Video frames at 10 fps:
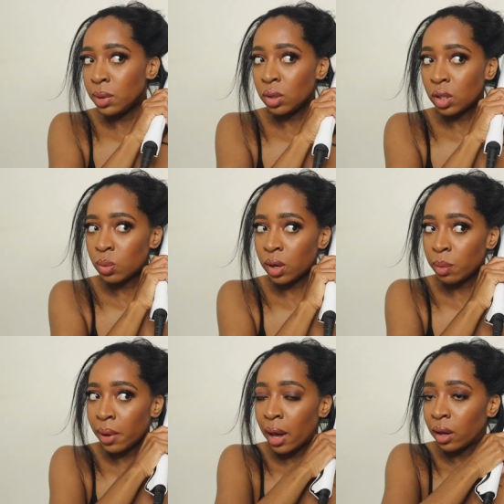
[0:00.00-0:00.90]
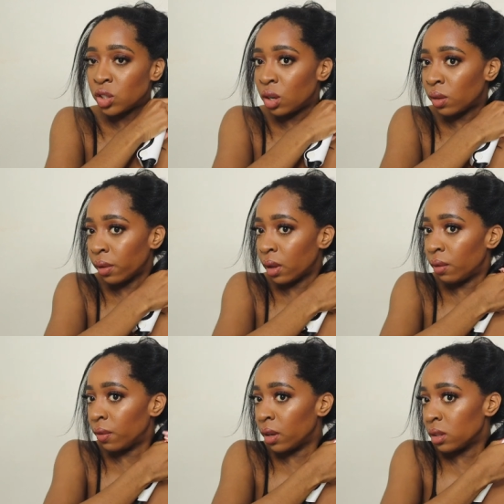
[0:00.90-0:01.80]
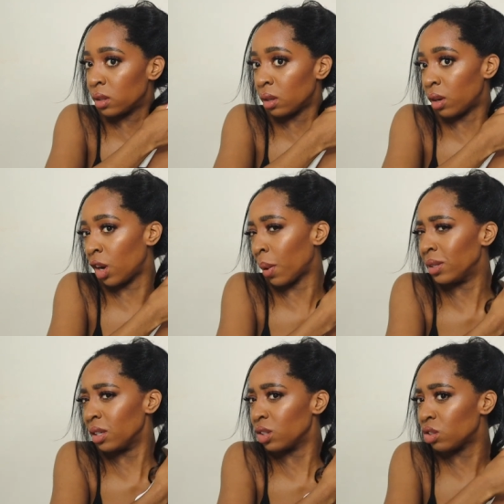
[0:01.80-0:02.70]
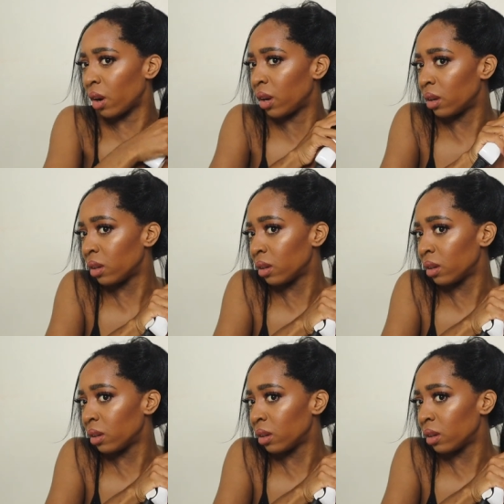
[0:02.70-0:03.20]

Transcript: Let me do this one at the back. I should have done that first. I don't know I did it straight.